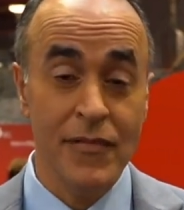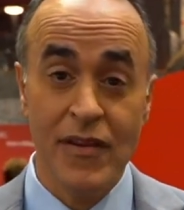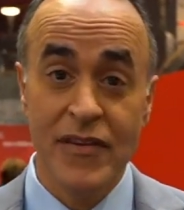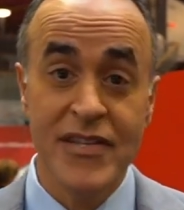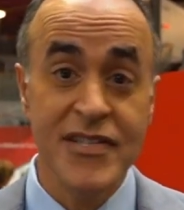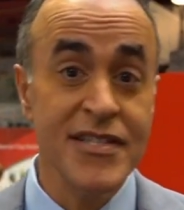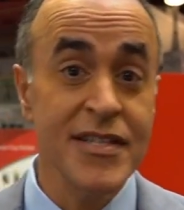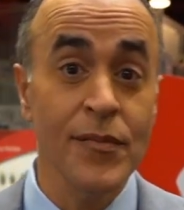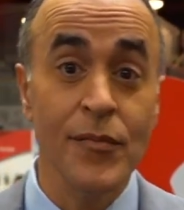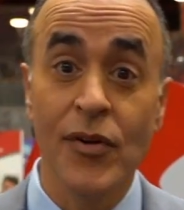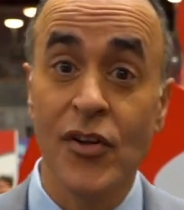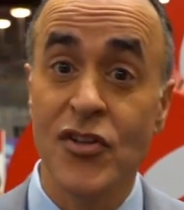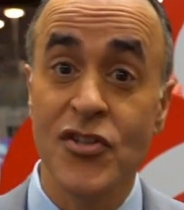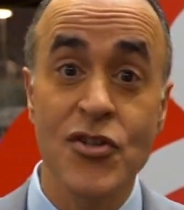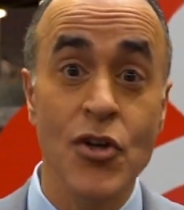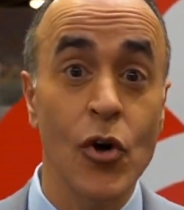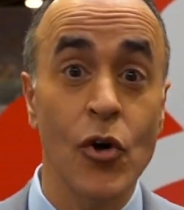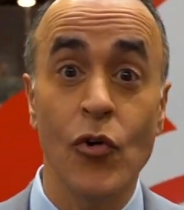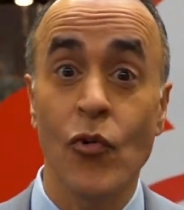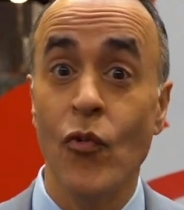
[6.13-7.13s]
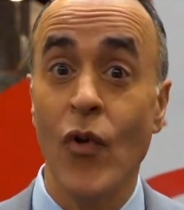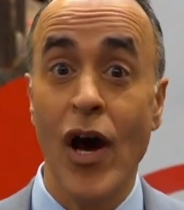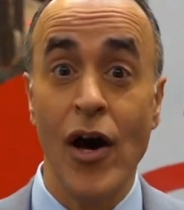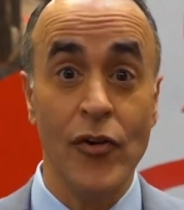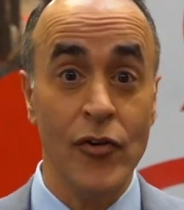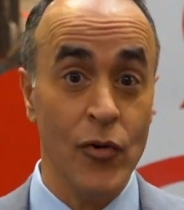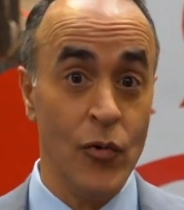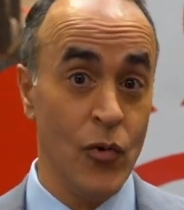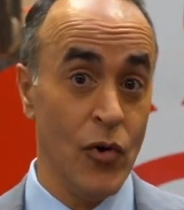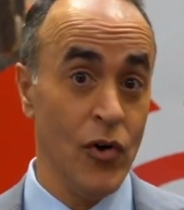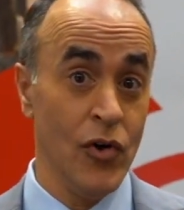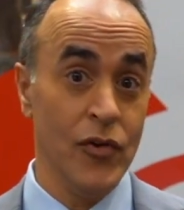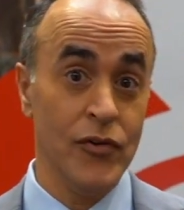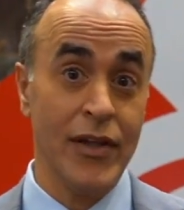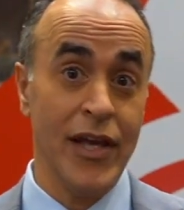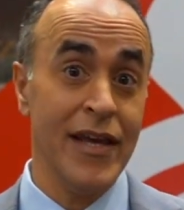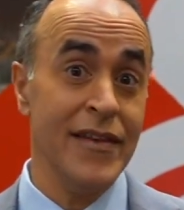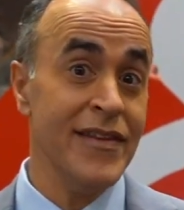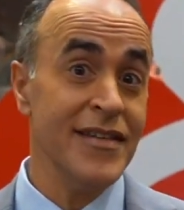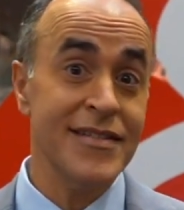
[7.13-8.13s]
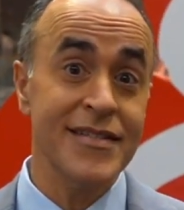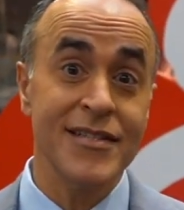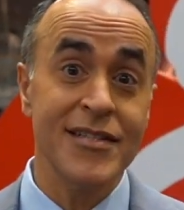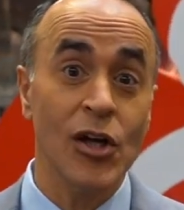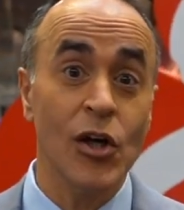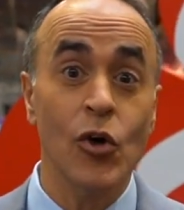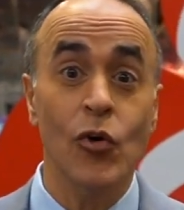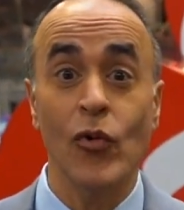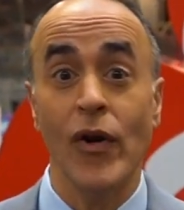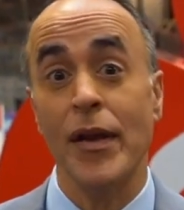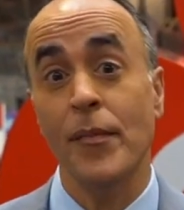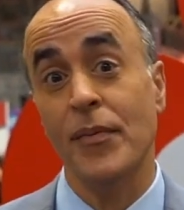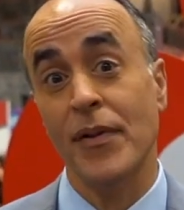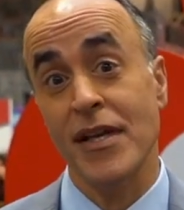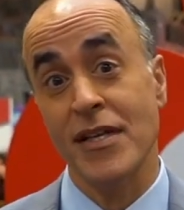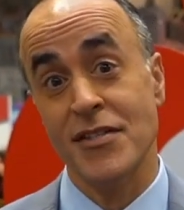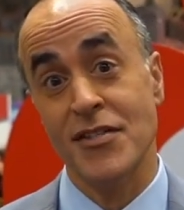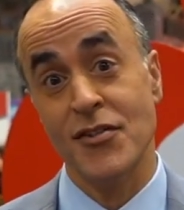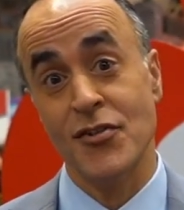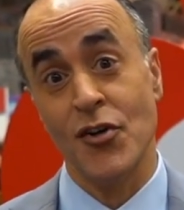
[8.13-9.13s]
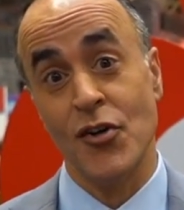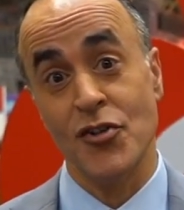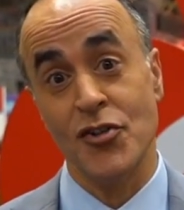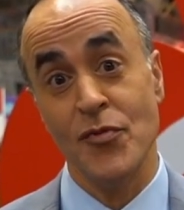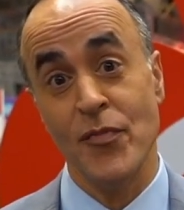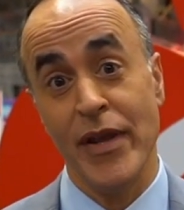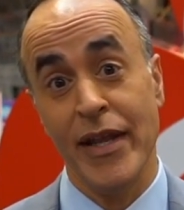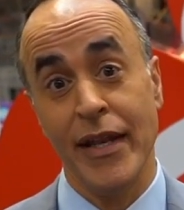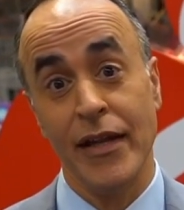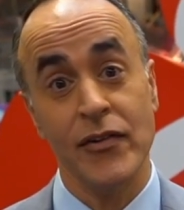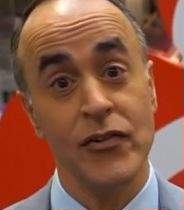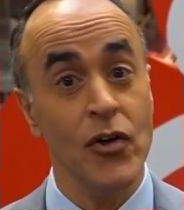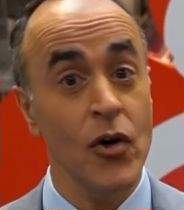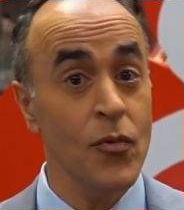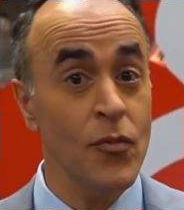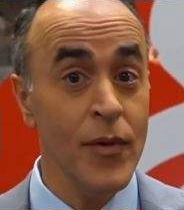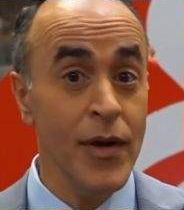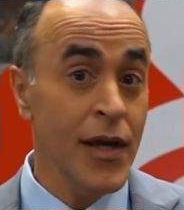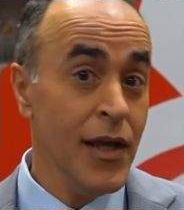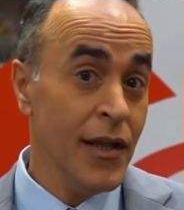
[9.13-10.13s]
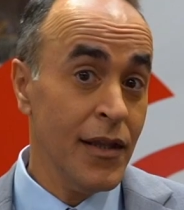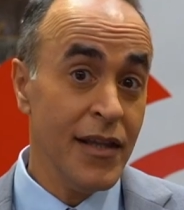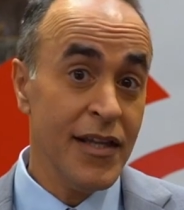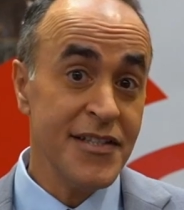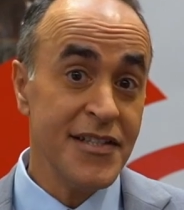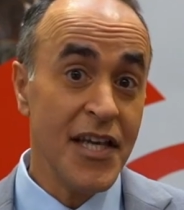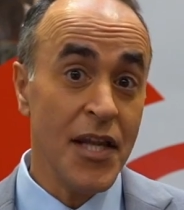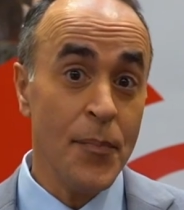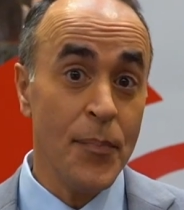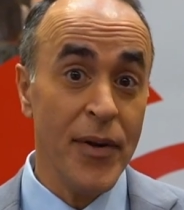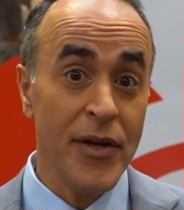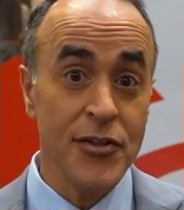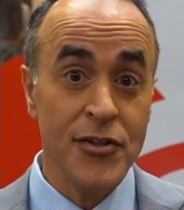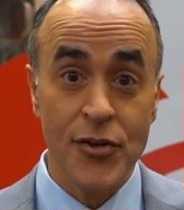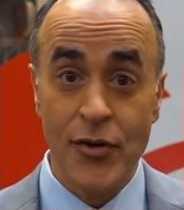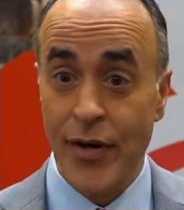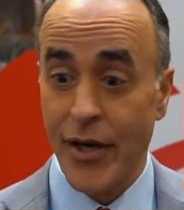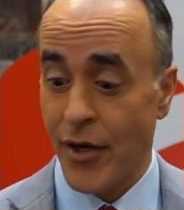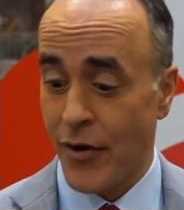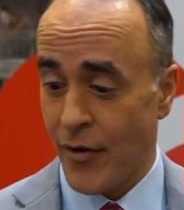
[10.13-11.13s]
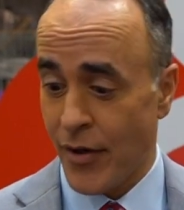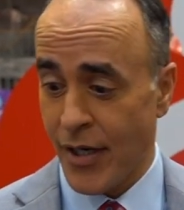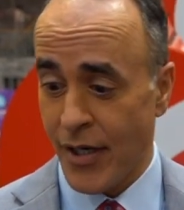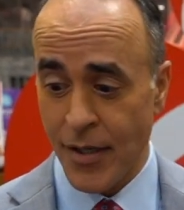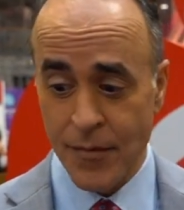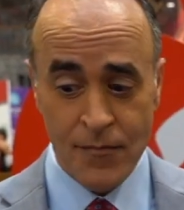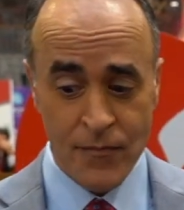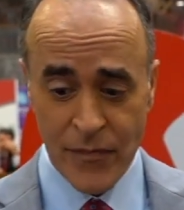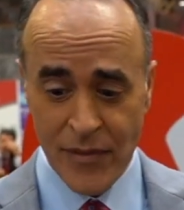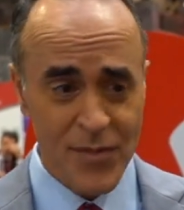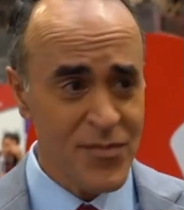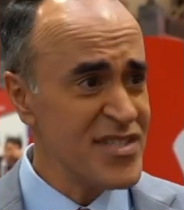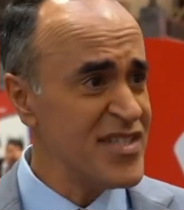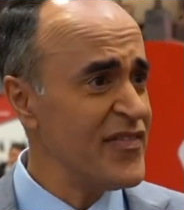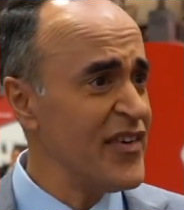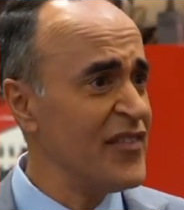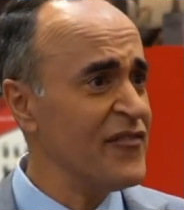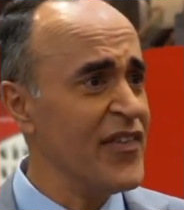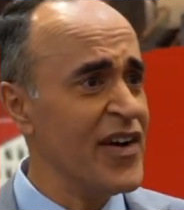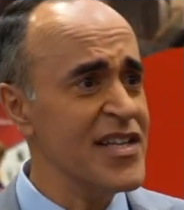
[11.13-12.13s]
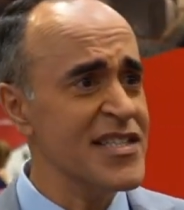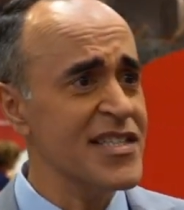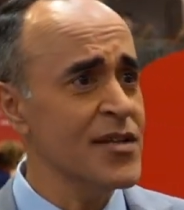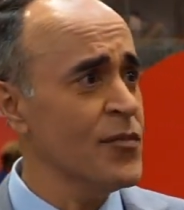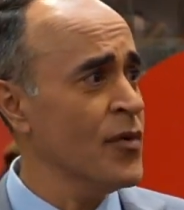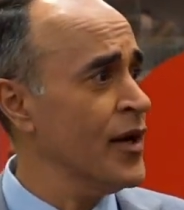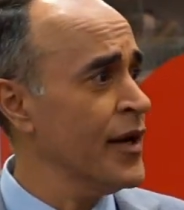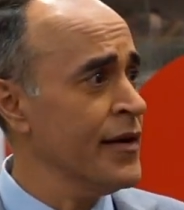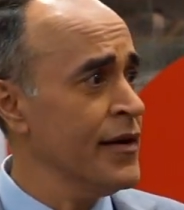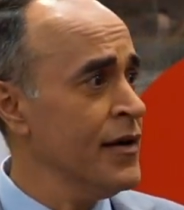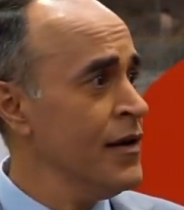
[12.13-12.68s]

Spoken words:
This symbol is known around the world, and this is a great place to start your meeting. So let's get a picture here. Let me see if I can find someone.